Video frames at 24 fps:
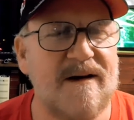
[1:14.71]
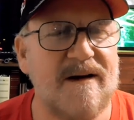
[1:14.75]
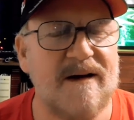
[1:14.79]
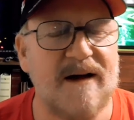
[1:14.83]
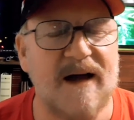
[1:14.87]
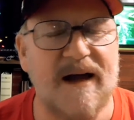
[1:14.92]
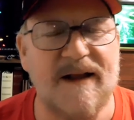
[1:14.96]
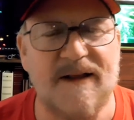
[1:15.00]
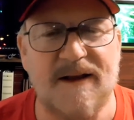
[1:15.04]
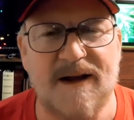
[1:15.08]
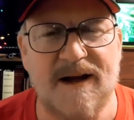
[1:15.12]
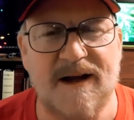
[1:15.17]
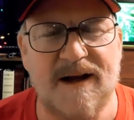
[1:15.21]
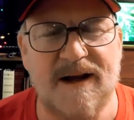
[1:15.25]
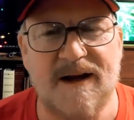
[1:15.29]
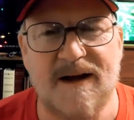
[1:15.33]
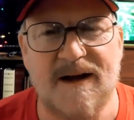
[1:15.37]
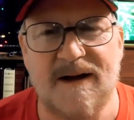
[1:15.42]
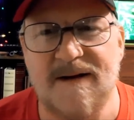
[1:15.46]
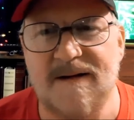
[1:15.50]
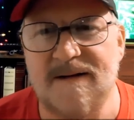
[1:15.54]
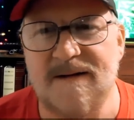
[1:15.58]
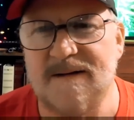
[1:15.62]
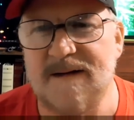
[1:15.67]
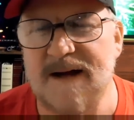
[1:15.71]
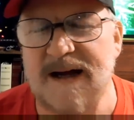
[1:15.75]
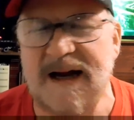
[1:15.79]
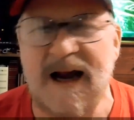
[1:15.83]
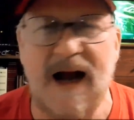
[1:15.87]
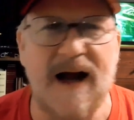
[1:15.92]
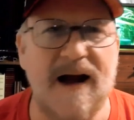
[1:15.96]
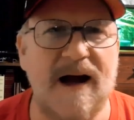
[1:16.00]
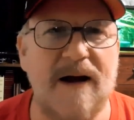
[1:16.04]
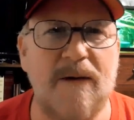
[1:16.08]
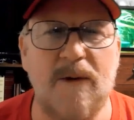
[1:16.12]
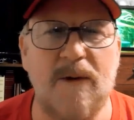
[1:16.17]
and then
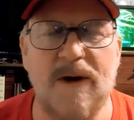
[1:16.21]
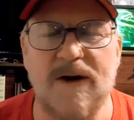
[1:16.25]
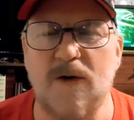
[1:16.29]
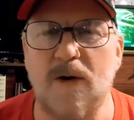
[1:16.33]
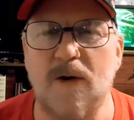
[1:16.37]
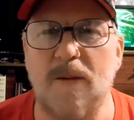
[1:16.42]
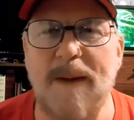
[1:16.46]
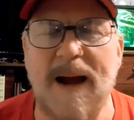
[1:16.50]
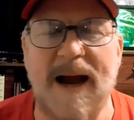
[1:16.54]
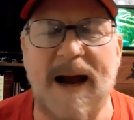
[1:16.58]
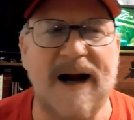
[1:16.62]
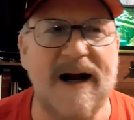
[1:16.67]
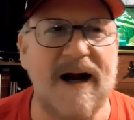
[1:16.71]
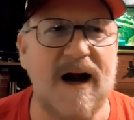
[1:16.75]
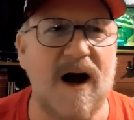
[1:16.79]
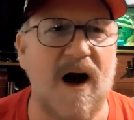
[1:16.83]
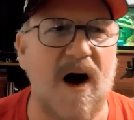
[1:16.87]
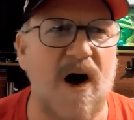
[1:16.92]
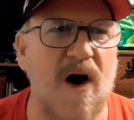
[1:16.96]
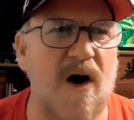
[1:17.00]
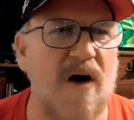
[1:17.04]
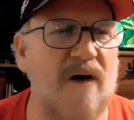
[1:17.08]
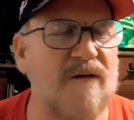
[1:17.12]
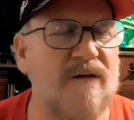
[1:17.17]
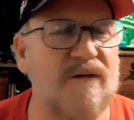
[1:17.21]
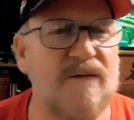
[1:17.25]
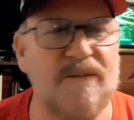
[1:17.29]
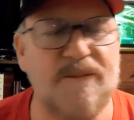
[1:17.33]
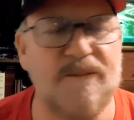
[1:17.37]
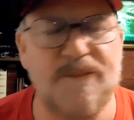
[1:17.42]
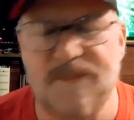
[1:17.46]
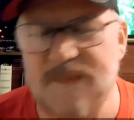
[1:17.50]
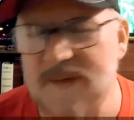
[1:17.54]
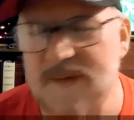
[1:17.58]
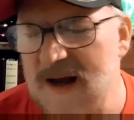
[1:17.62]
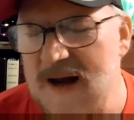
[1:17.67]
I went to a bad cough,
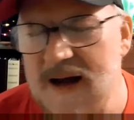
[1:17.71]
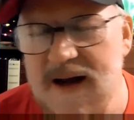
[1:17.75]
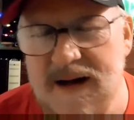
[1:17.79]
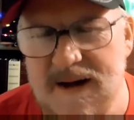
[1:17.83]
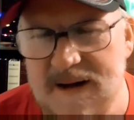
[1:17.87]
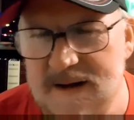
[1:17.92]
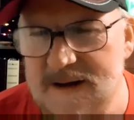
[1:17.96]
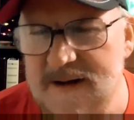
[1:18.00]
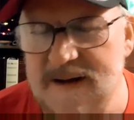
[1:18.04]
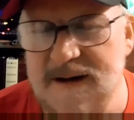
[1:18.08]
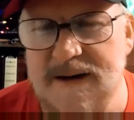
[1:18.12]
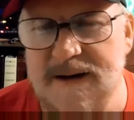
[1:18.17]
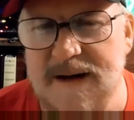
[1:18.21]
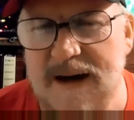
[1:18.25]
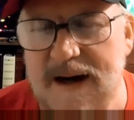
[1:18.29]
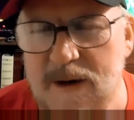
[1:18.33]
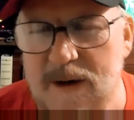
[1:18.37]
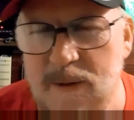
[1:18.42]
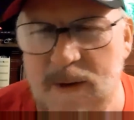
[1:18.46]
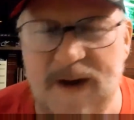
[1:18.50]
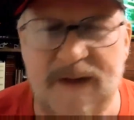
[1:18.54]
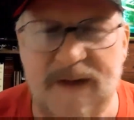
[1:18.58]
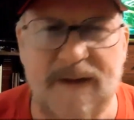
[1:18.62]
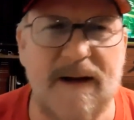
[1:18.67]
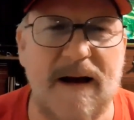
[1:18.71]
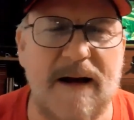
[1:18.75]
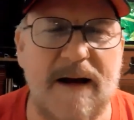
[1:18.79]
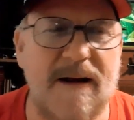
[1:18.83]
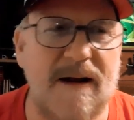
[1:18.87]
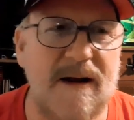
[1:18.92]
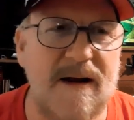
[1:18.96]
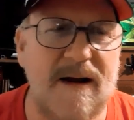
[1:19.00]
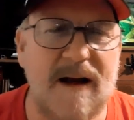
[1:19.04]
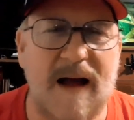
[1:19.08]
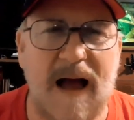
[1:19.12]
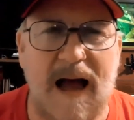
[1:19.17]
and
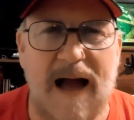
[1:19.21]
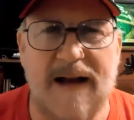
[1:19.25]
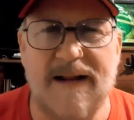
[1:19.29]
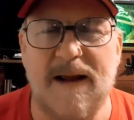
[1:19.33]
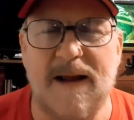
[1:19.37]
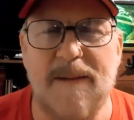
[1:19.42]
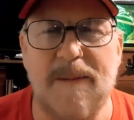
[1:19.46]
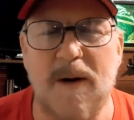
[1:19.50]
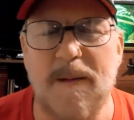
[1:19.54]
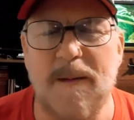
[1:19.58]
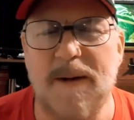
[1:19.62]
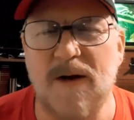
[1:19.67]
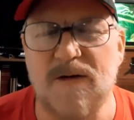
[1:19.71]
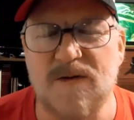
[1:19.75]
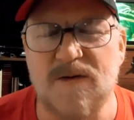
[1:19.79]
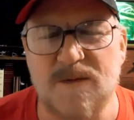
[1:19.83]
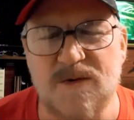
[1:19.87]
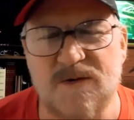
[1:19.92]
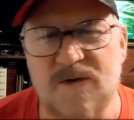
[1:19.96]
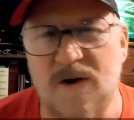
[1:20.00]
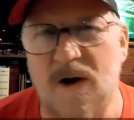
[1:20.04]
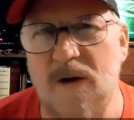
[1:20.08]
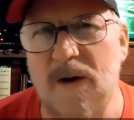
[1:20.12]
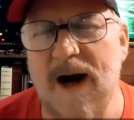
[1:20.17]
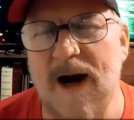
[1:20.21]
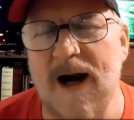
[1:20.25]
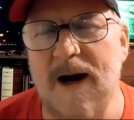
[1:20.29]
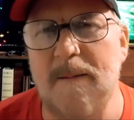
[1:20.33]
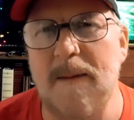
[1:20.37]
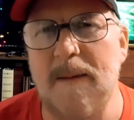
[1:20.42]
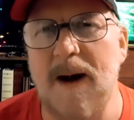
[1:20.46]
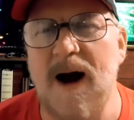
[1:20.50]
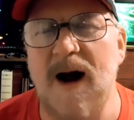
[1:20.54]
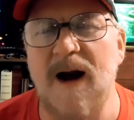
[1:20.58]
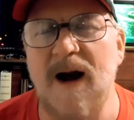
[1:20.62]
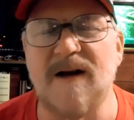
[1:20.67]
they put me on some strong
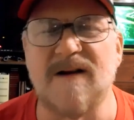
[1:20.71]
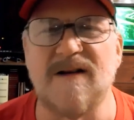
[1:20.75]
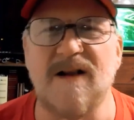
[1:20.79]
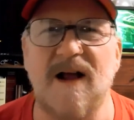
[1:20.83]
antibiotics.